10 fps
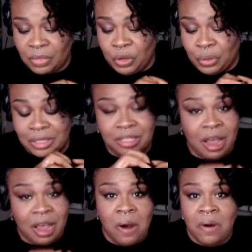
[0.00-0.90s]
You could
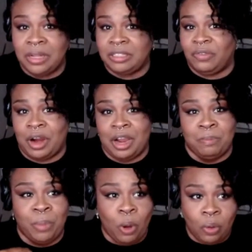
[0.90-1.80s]
tell it's
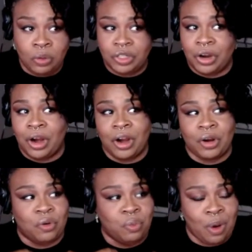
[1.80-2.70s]
very
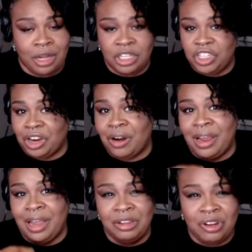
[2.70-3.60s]
bolder,
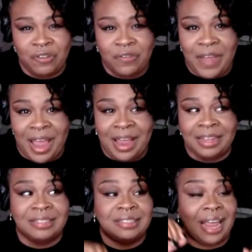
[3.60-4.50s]
grungier, in your
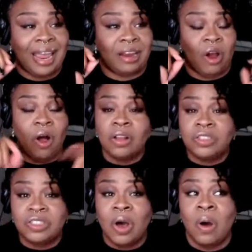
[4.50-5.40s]
face. And
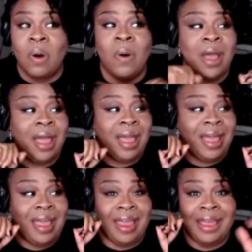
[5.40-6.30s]
also,
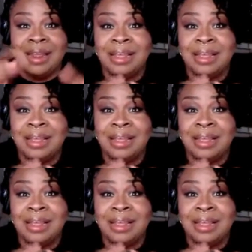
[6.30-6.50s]
it